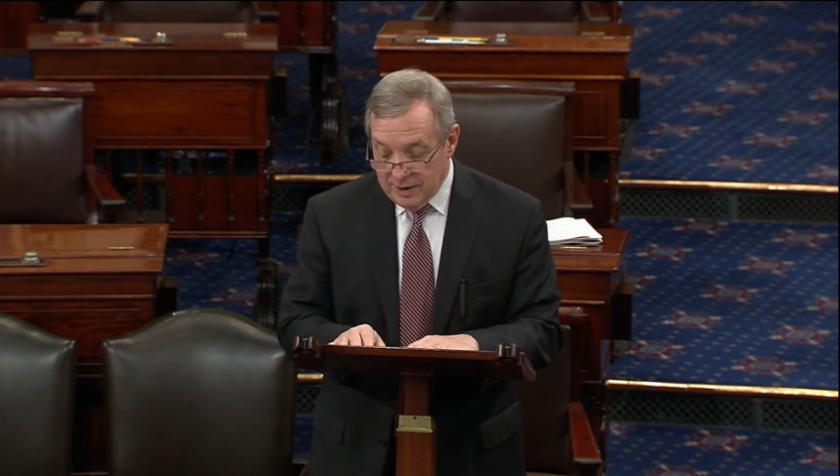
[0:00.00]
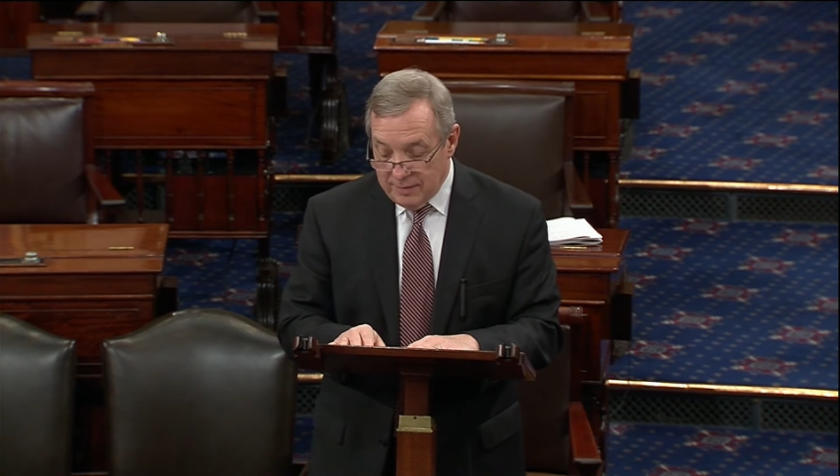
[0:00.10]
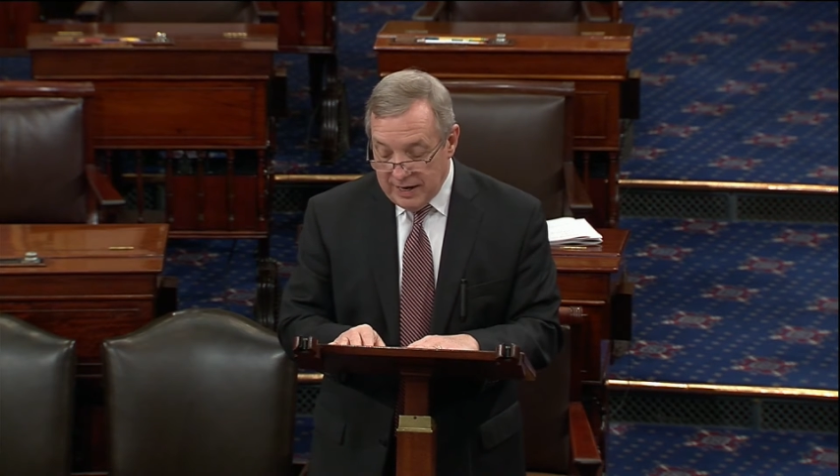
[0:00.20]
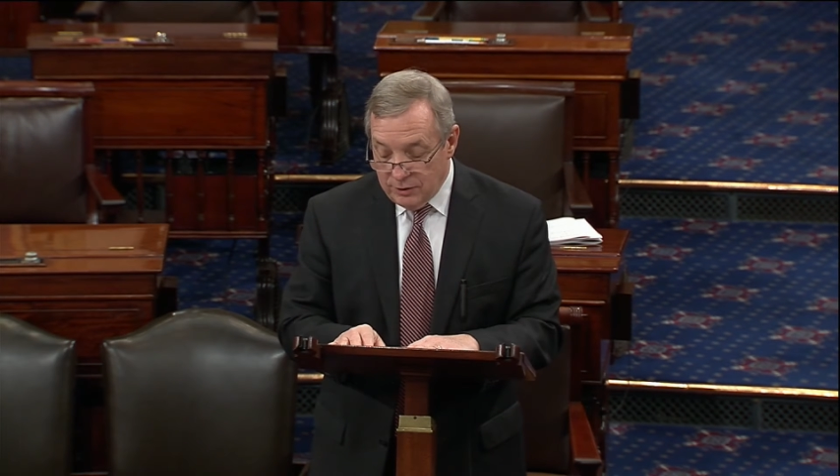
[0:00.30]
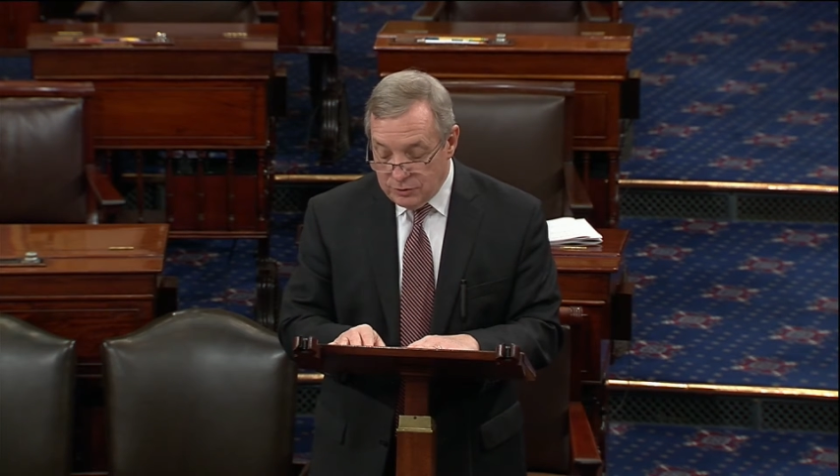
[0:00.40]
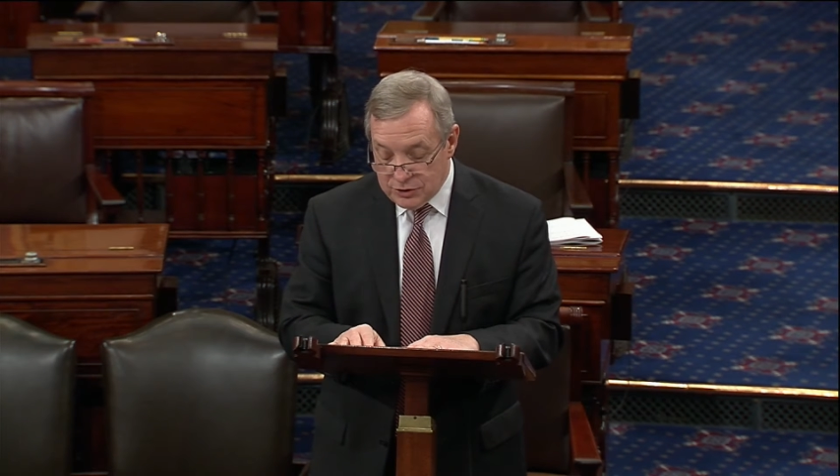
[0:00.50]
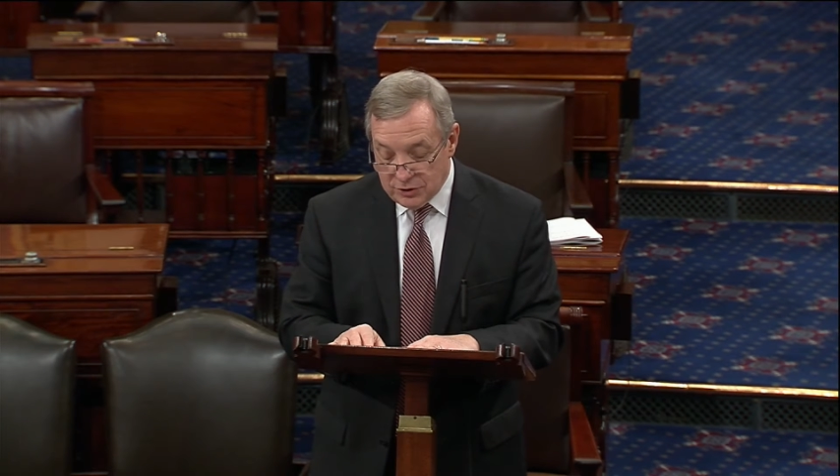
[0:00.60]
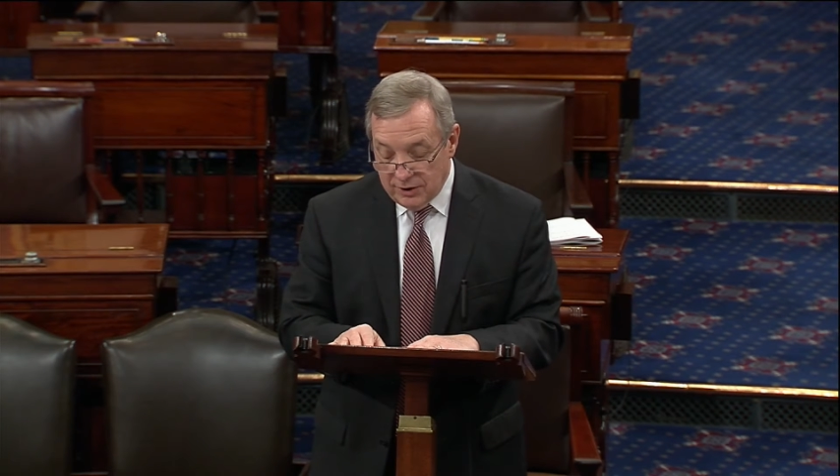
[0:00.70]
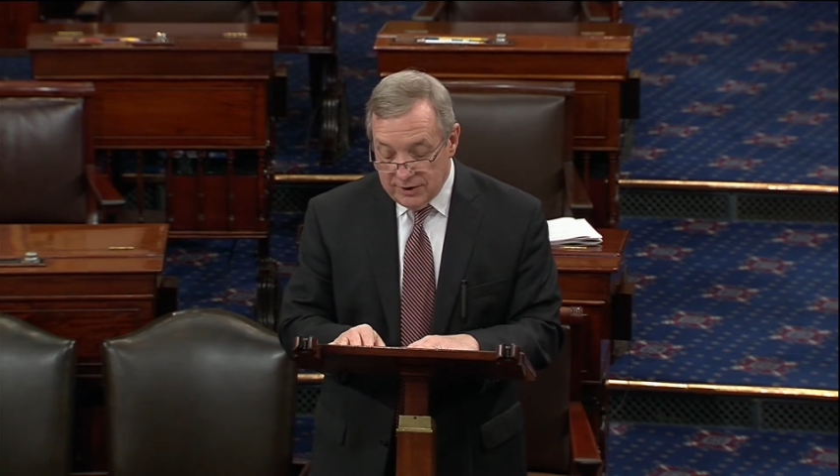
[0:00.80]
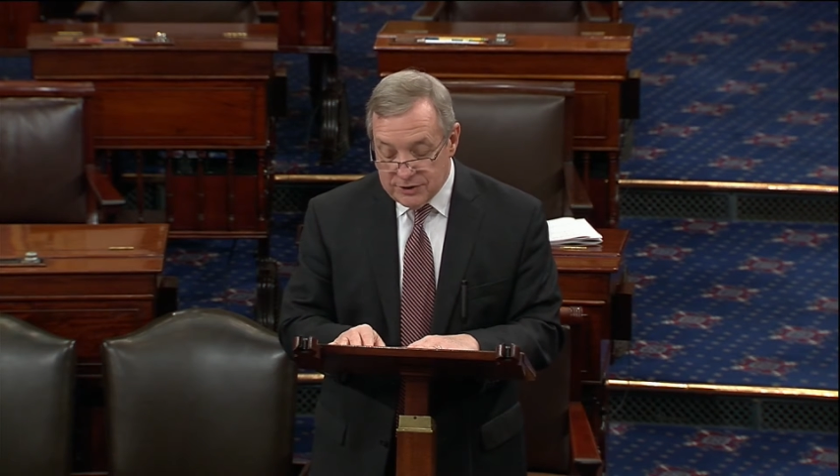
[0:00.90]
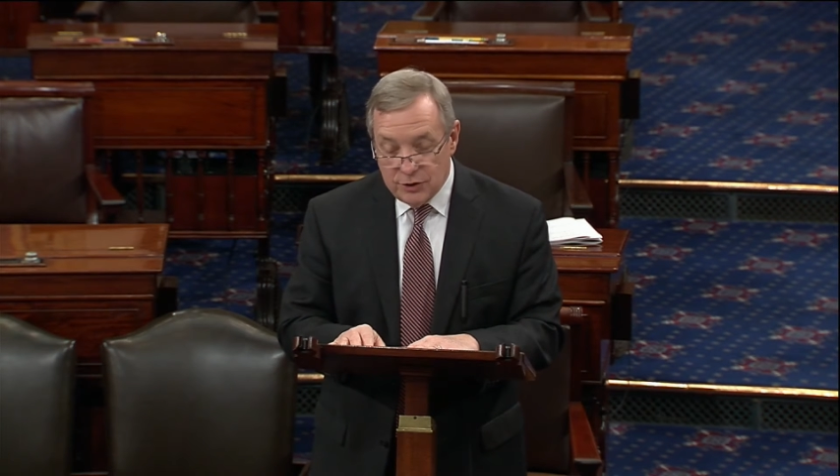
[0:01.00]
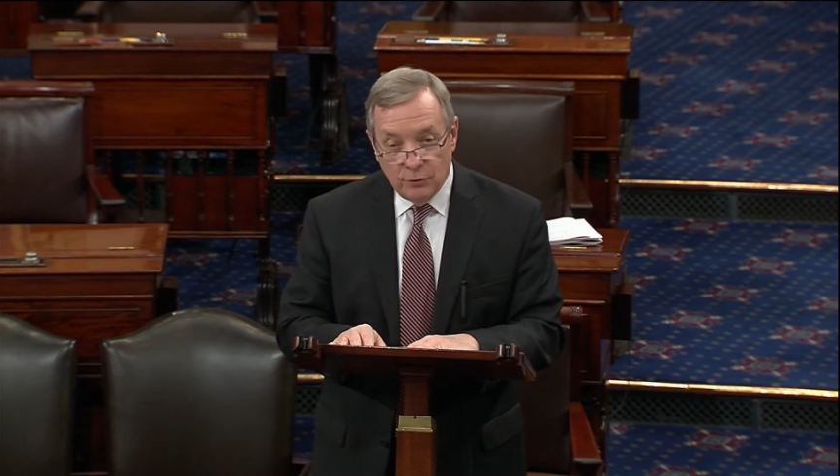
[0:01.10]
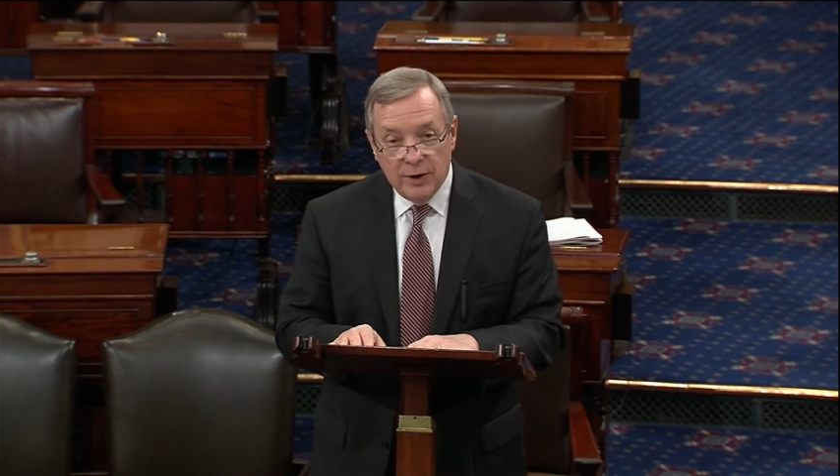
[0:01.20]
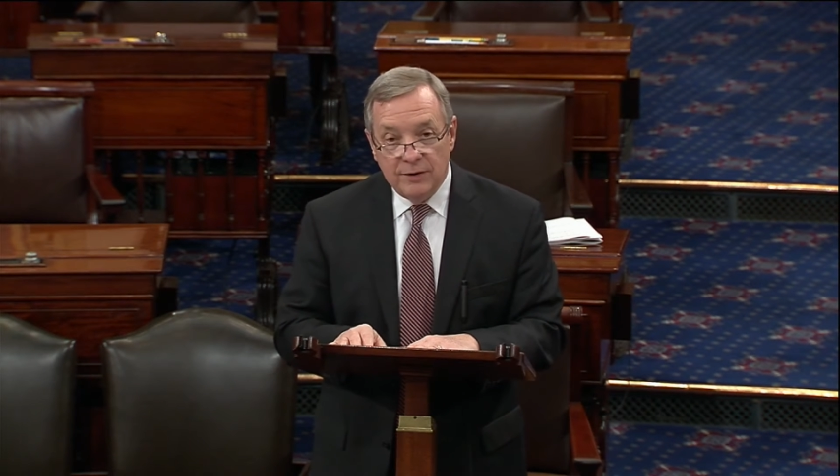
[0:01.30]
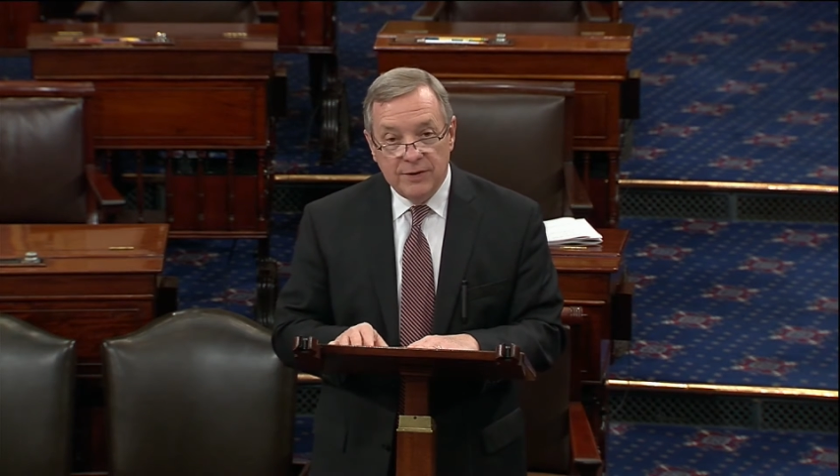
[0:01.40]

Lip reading: a man who'd started his career